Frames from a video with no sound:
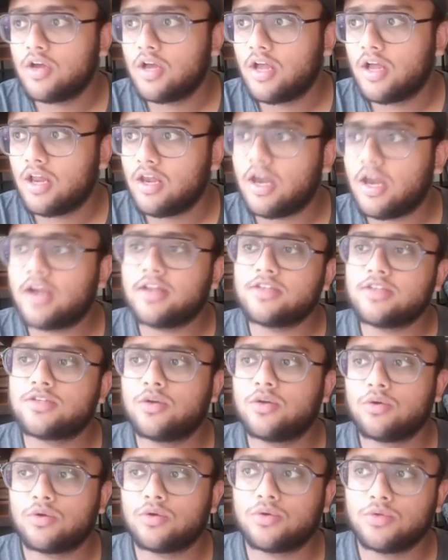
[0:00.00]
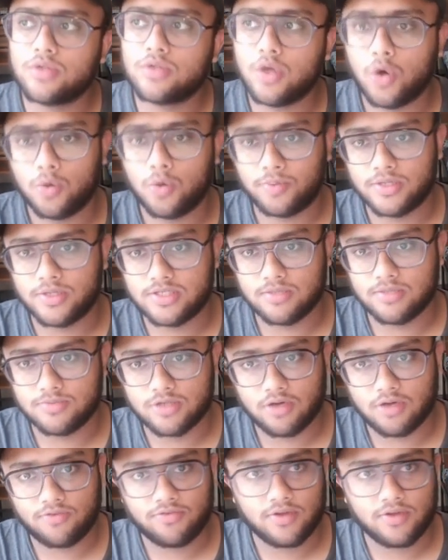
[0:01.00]
Let us go to the OpenSim
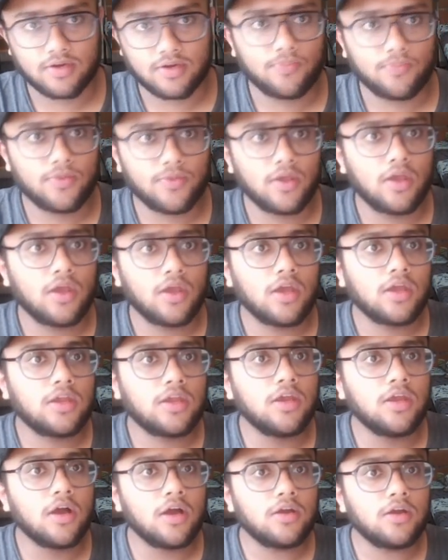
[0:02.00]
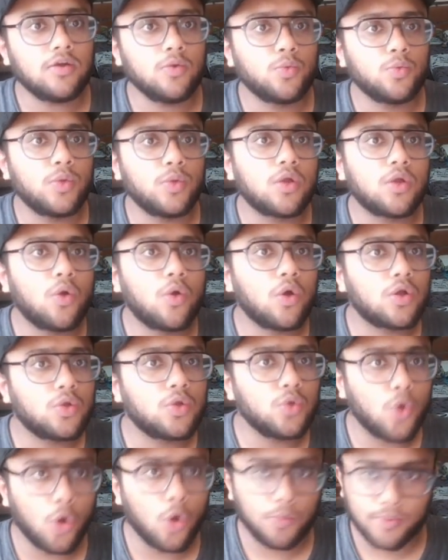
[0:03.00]
software. Here we'll go to
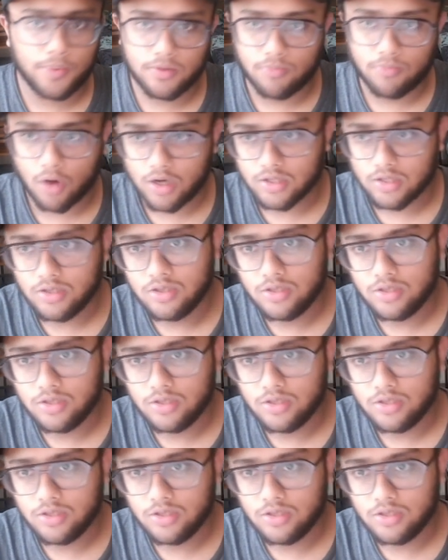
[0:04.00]
Open Model.